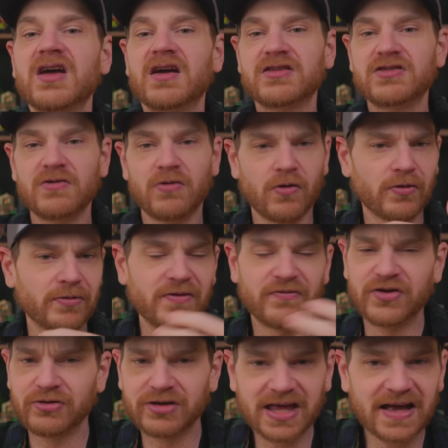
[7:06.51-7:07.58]
You, or
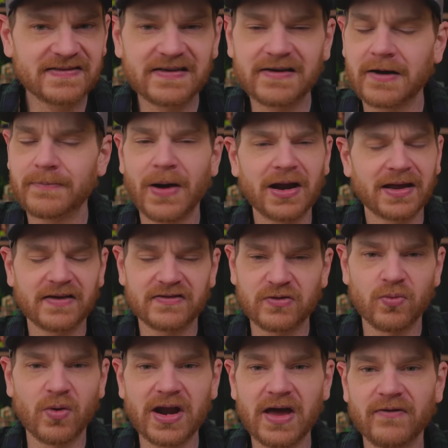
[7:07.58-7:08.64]
if you're guesting on a podcast or
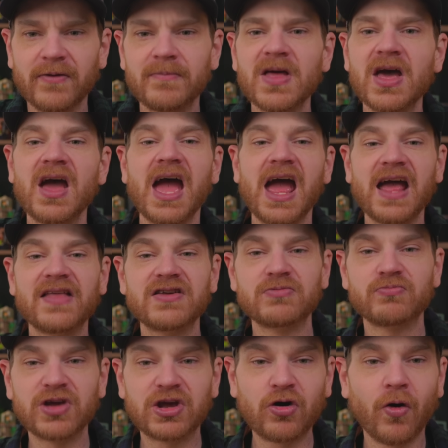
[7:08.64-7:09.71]
whatever, and
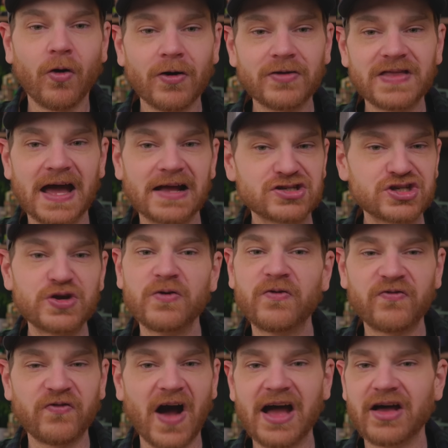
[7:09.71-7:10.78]
then record that to
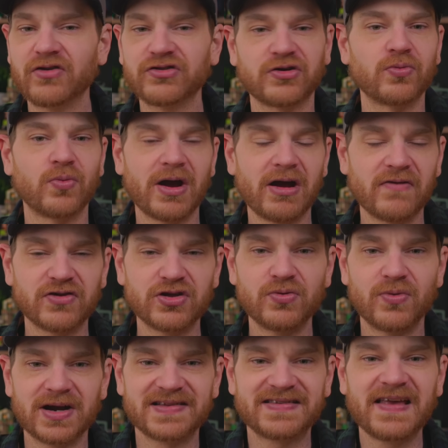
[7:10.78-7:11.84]
Files or wherever you
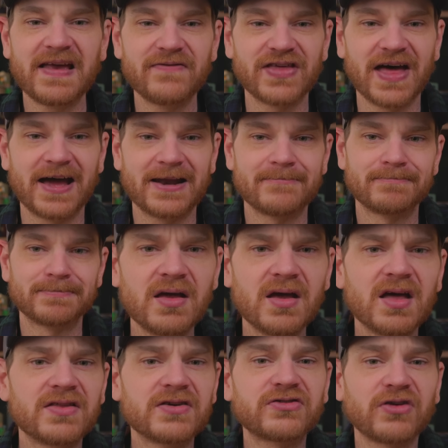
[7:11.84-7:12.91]
want to save that.
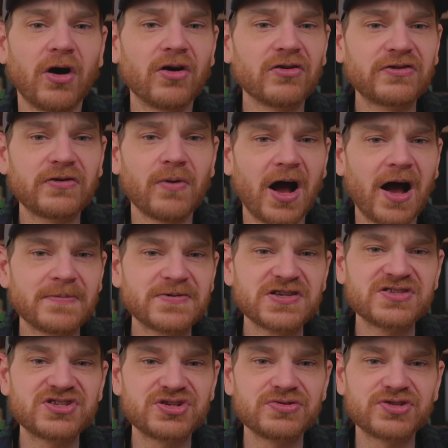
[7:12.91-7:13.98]
There's also
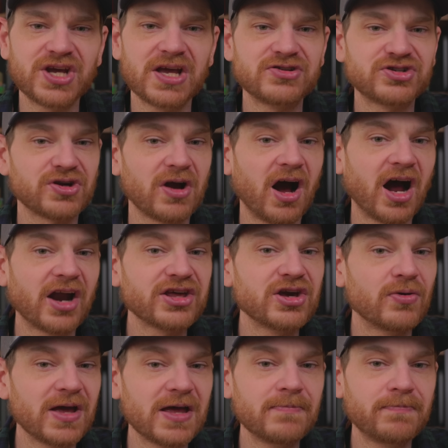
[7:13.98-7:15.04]
options to change your
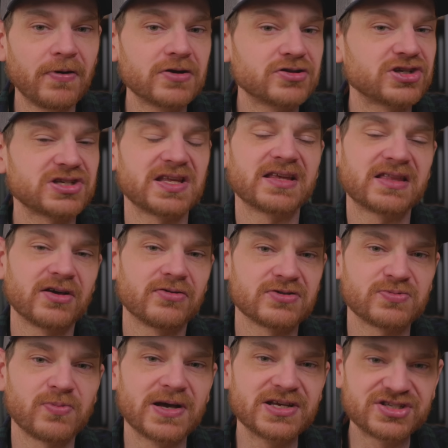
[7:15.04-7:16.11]
audio input, just like there
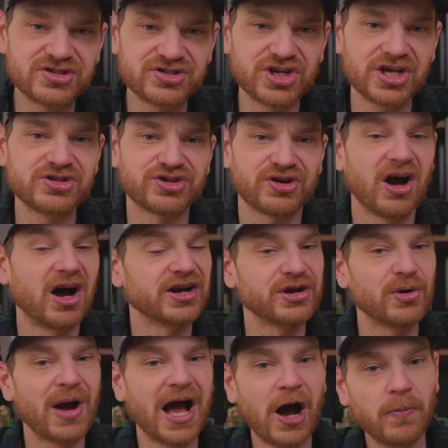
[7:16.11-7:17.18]
was ways to change your
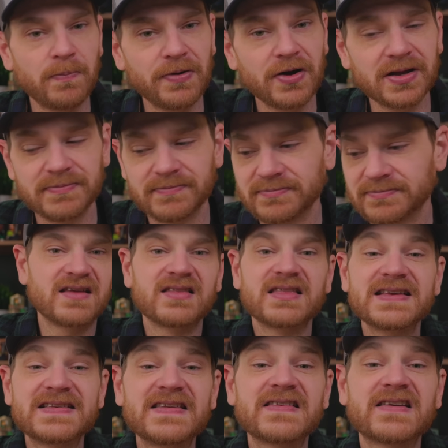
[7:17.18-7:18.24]
audio output.
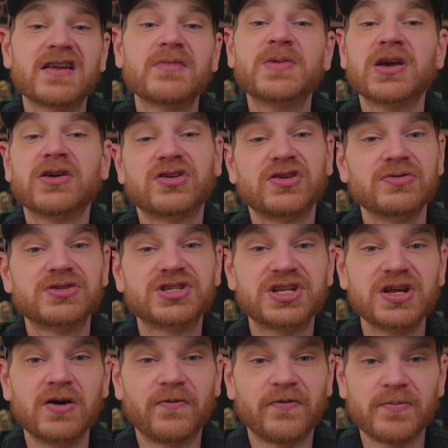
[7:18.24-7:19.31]
This is going to be a huge
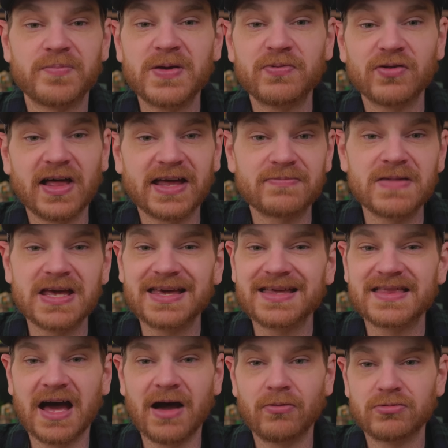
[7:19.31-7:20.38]
deal for people like me
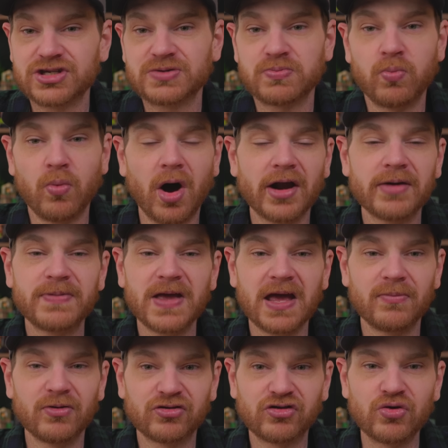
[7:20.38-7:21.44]
that just want to be
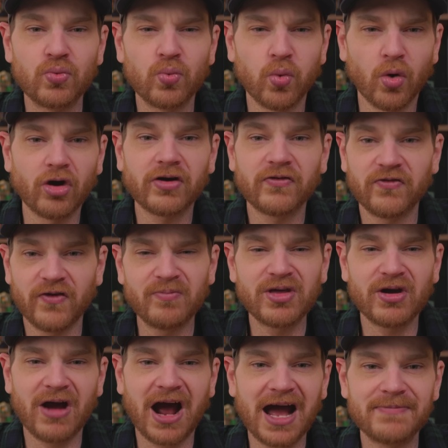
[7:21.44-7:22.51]
able to work from
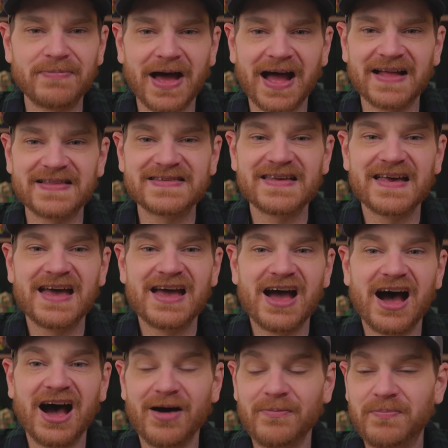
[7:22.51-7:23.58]
their iPads,
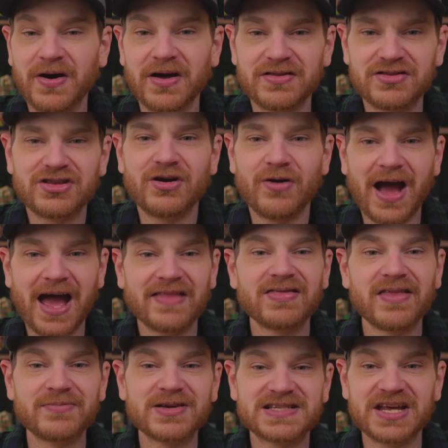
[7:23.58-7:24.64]
uh, but, you know, had
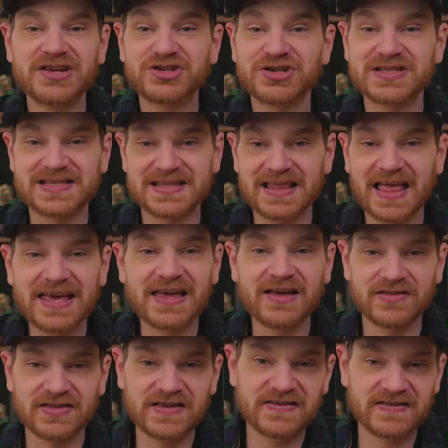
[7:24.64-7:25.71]
limitations like
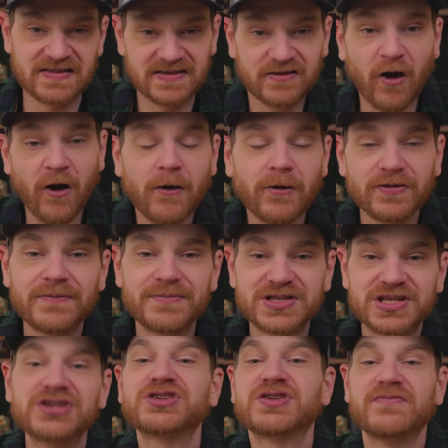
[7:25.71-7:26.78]
these, this hard
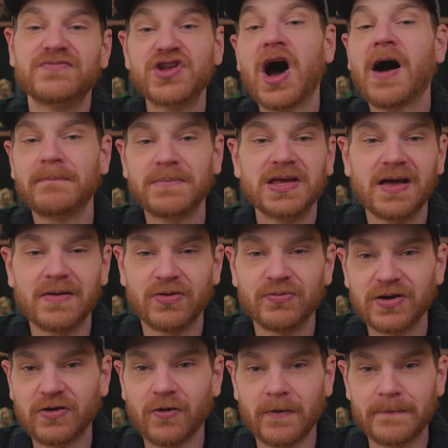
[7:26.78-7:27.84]
limitation of not being able to
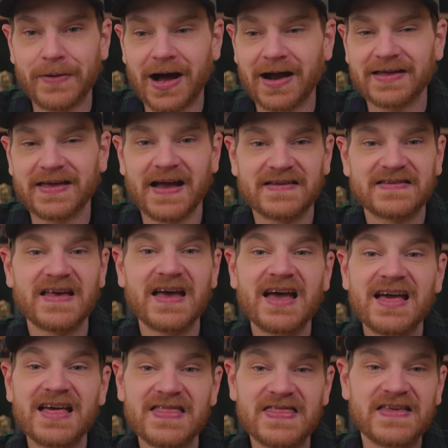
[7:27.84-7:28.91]
record podcasts.
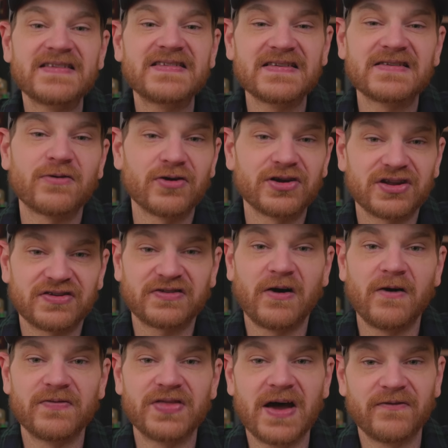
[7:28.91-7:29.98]
This is going to
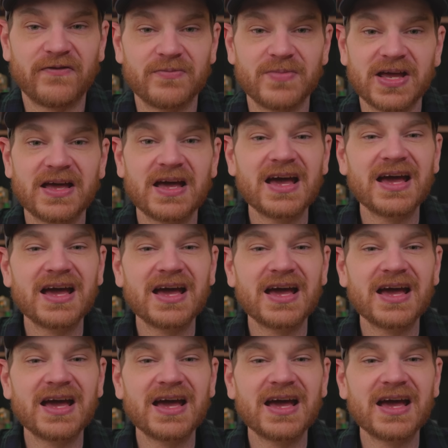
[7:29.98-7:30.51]
solve that for me.